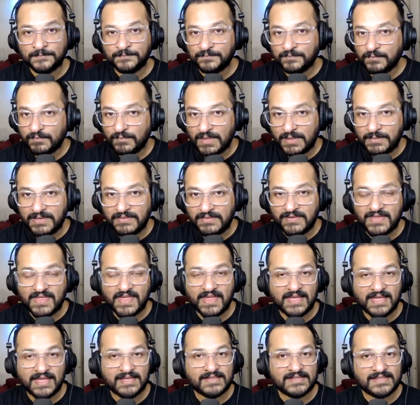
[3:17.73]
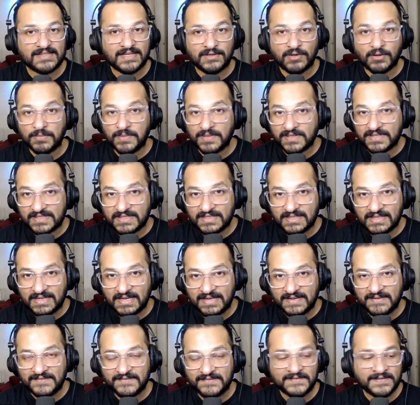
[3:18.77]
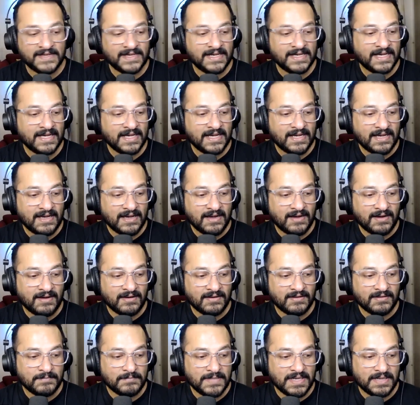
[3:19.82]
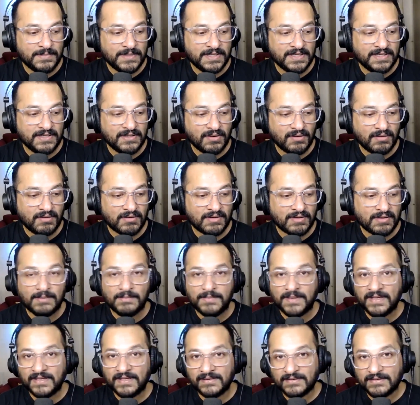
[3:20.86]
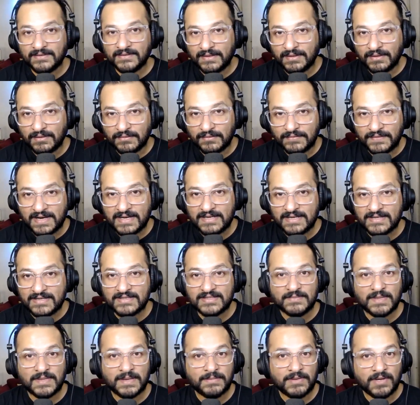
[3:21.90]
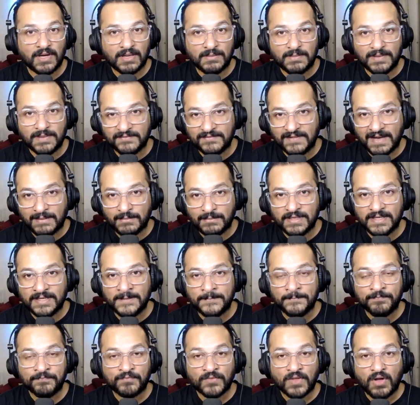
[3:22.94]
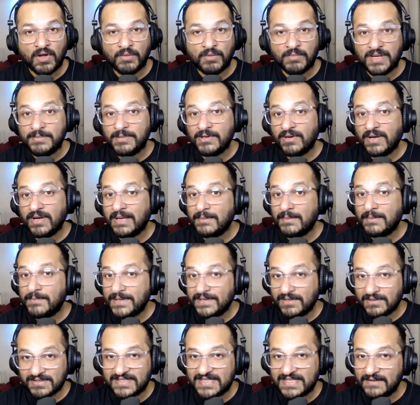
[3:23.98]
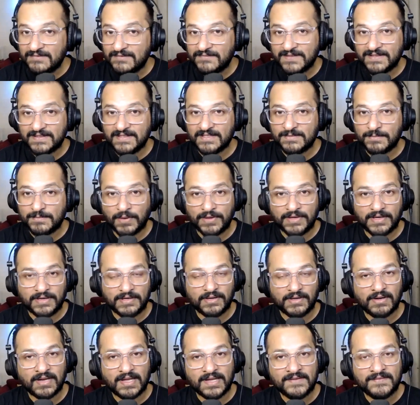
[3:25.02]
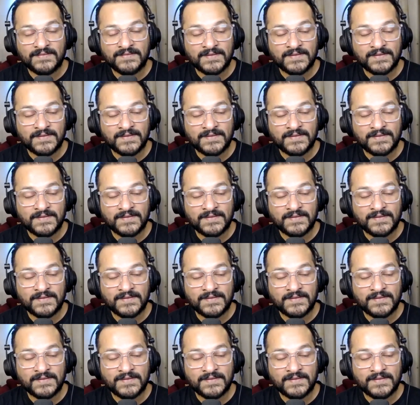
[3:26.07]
maybe with things in your personal life, maybe you're helping friends, maybe you're helping family, or maybe you're helping yourself at this point in your life.